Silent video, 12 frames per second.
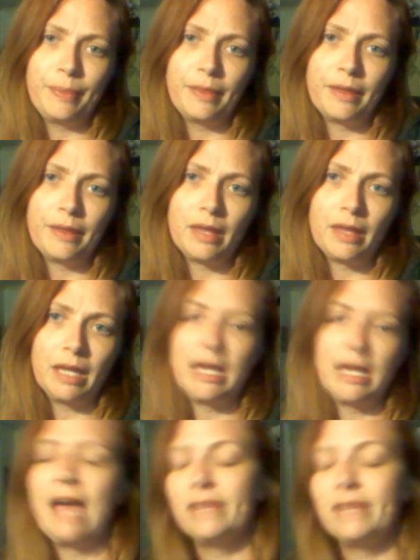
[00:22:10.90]
like
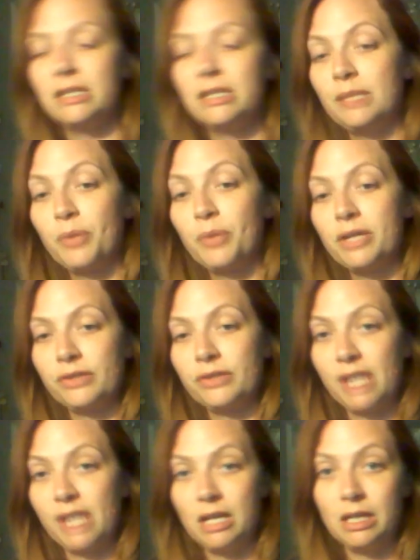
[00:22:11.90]
having a deeper
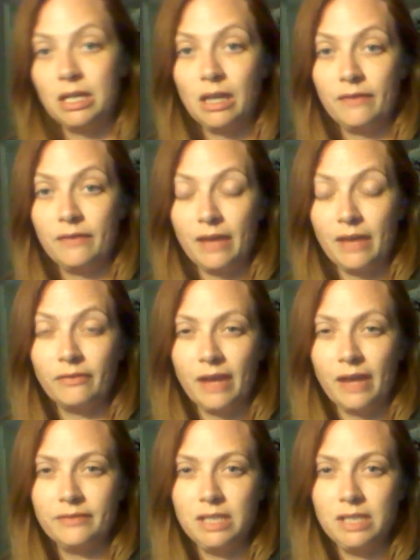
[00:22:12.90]
understanding of that
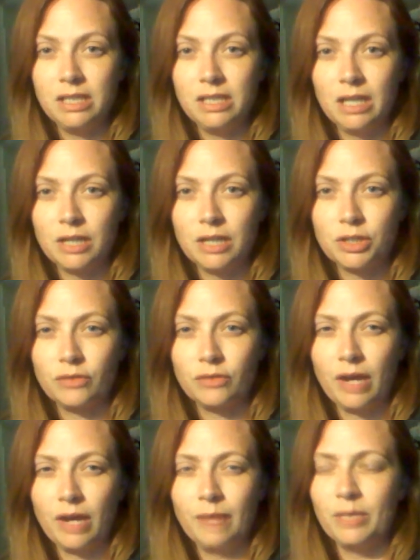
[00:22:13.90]
5D connection,
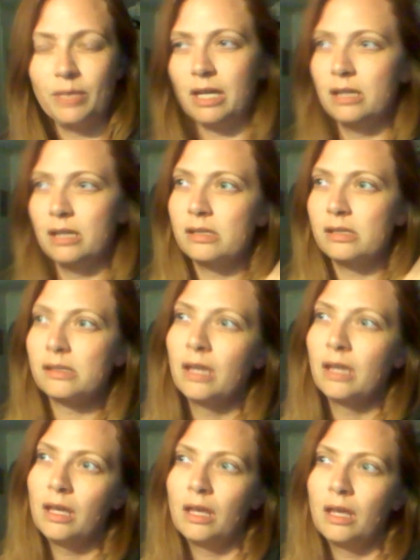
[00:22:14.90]
right? Because
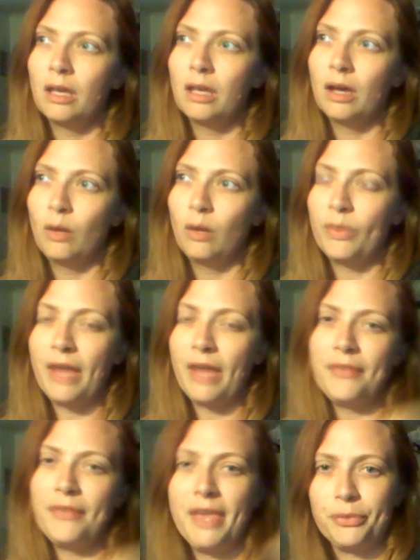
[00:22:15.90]
without
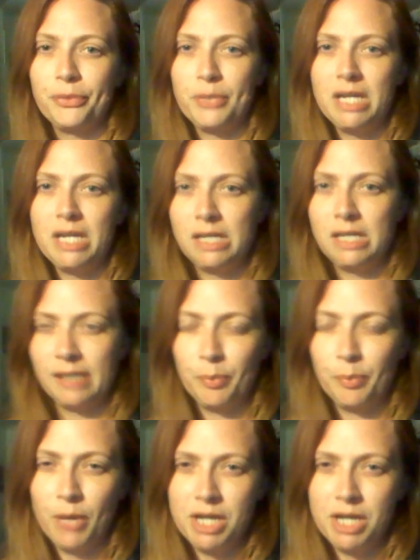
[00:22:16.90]
that 3D
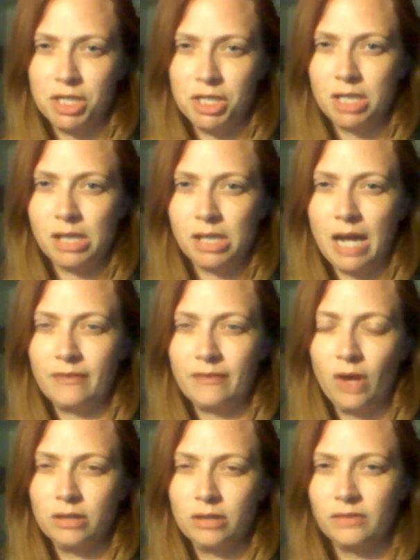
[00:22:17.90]
separation, it's kind of
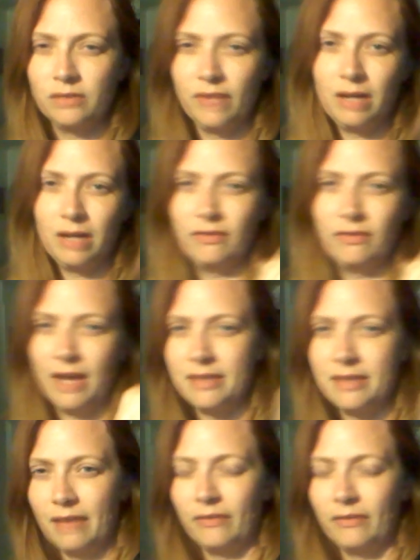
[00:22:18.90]
hard to verify
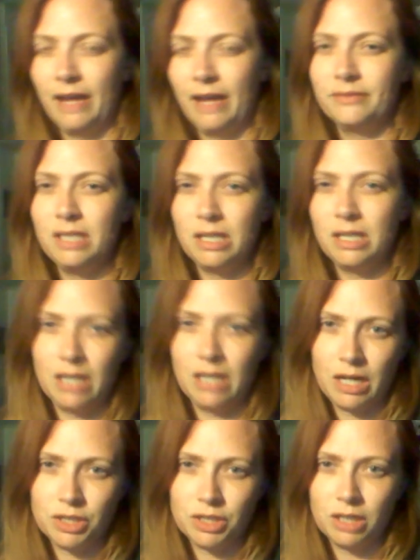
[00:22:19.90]
that 5D
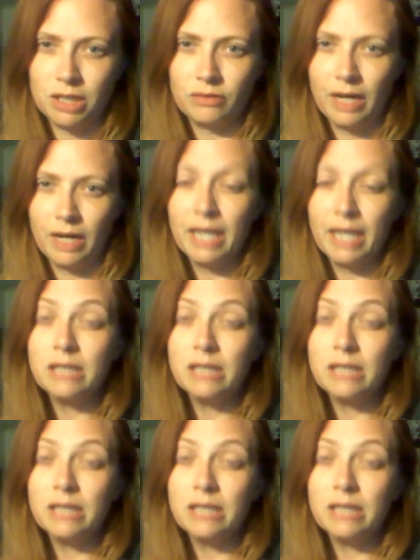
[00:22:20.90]
connection, right?